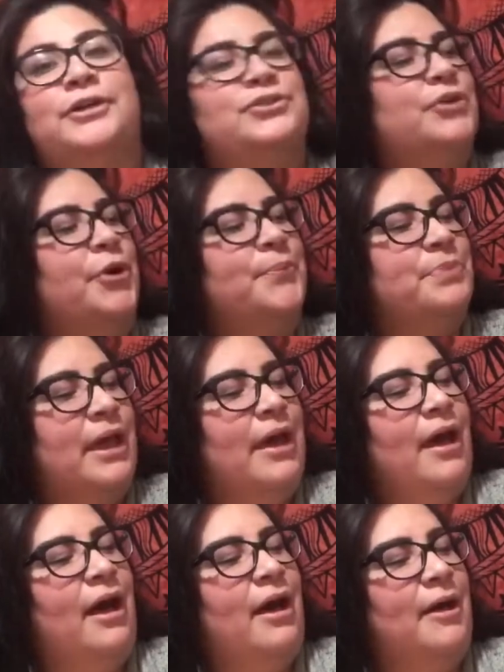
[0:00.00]
So
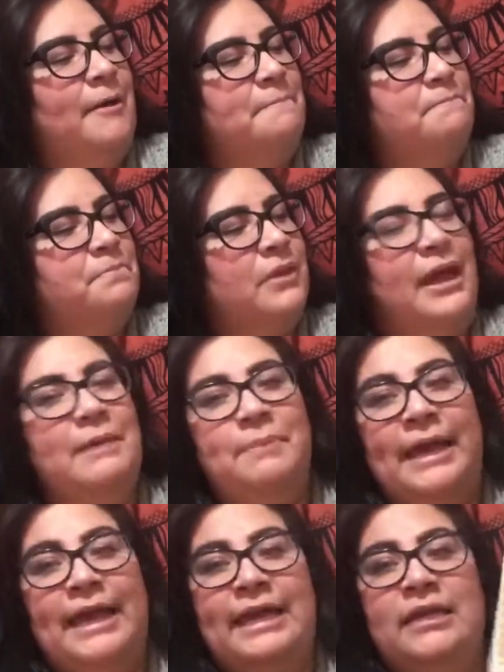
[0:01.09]
um, I
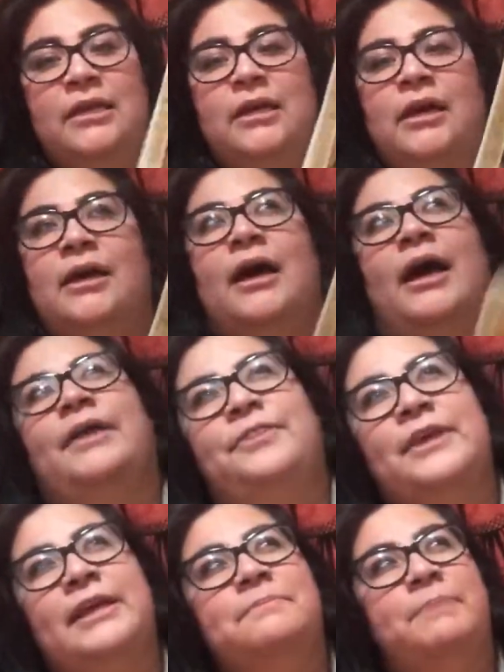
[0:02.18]
paid, I
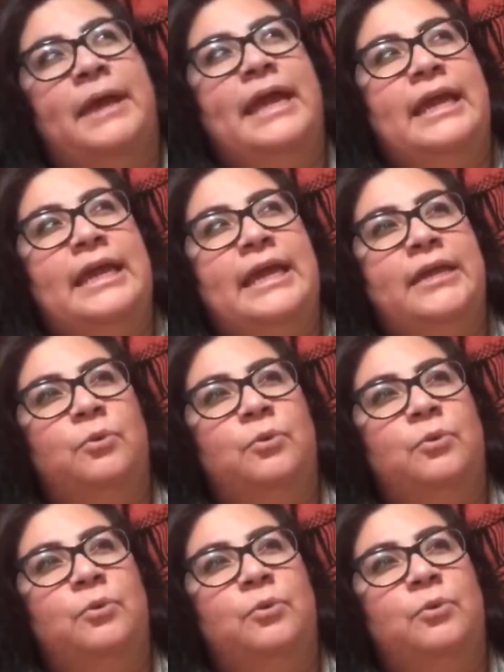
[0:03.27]
think I paid